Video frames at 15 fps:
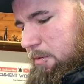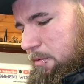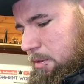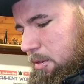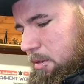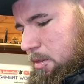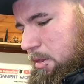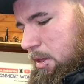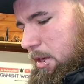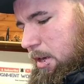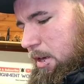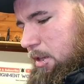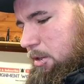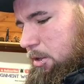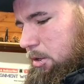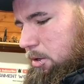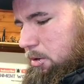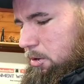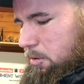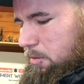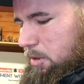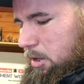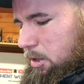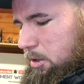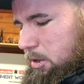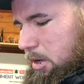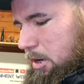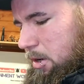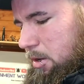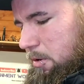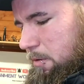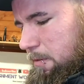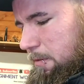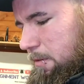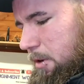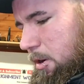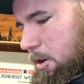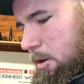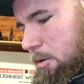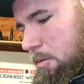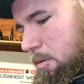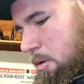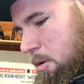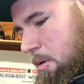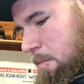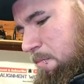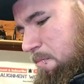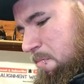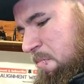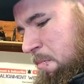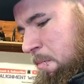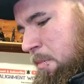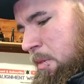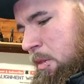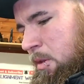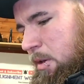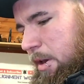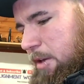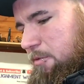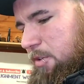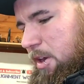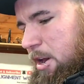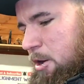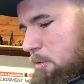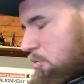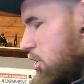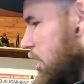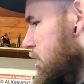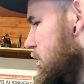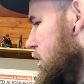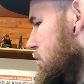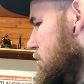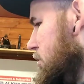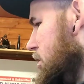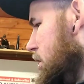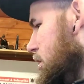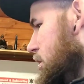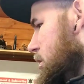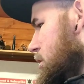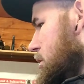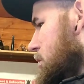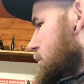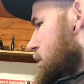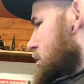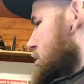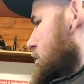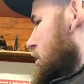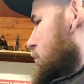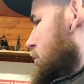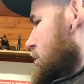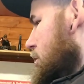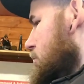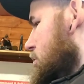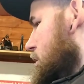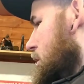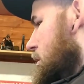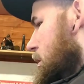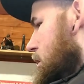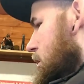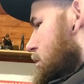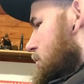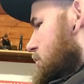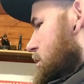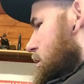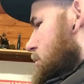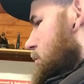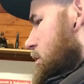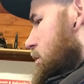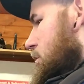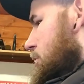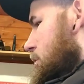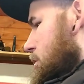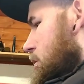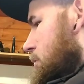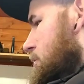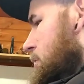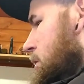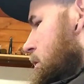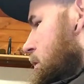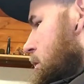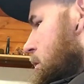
give the inside of these a little file if it helps. I don't think that's going to be an issue. I want them tight, and obviously we're gluing them.